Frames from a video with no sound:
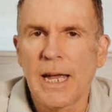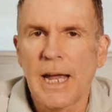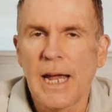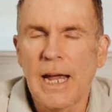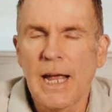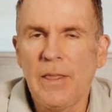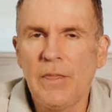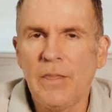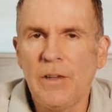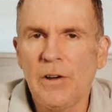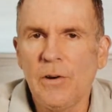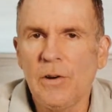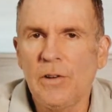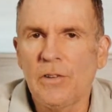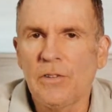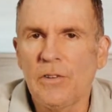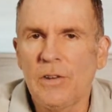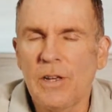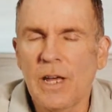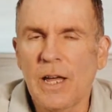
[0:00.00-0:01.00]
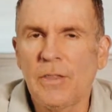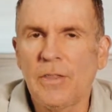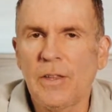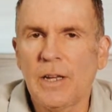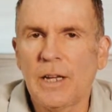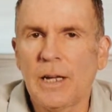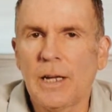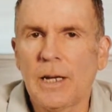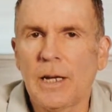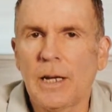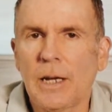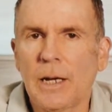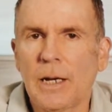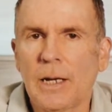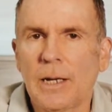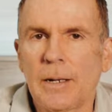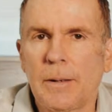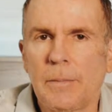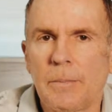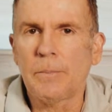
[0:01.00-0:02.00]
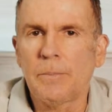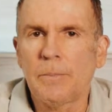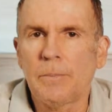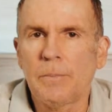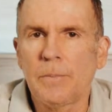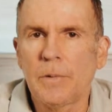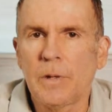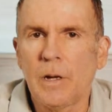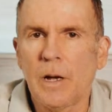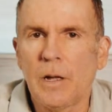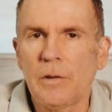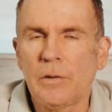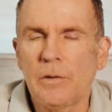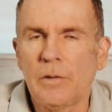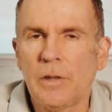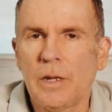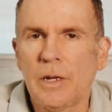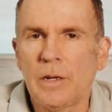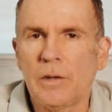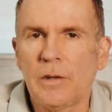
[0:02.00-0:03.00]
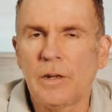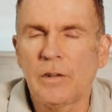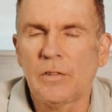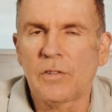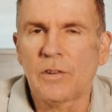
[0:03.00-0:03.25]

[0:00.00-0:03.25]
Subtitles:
and there is nothing other than,